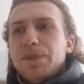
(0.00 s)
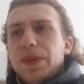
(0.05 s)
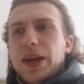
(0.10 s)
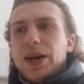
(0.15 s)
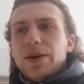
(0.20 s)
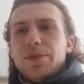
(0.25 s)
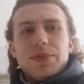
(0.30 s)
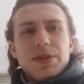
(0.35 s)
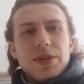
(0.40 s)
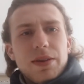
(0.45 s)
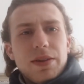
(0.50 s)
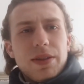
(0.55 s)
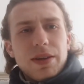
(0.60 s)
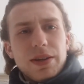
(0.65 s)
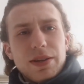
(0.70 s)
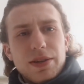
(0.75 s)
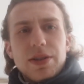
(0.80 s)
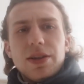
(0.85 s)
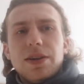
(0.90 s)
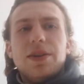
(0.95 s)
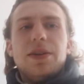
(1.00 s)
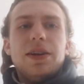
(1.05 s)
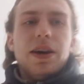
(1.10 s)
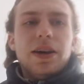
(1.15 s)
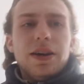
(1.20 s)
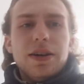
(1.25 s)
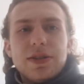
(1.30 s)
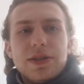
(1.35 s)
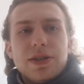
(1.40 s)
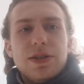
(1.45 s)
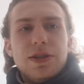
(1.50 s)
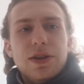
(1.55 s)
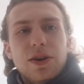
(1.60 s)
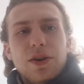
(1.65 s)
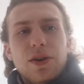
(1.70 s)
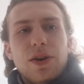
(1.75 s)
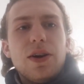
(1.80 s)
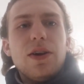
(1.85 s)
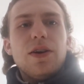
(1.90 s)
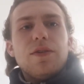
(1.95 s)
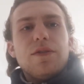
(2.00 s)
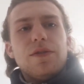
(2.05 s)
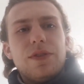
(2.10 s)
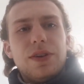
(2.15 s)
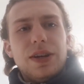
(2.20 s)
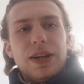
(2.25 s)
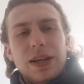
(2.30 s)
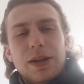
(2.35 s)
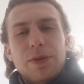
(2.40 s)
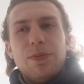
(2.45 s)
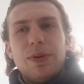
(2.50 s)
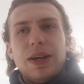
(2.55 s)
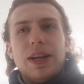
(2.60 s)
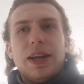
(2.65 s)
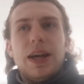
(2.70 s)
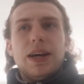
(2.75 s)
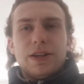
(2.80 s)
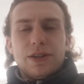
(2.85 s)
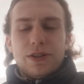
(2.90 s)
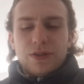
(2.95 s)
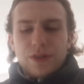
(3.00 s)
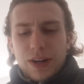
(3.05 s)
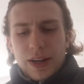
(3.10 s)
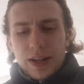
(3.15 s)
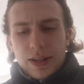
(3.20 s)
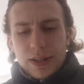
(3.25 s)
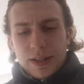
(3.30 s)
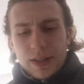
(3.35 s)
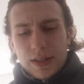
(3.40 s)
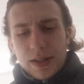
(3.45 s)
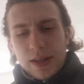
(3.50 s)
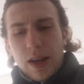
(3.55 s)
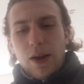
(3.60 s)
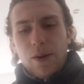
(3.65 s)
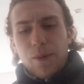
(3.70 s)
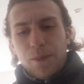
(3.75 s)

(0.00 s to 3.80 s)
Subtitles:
So things like nuts, yogurt, vanilla bean extracts,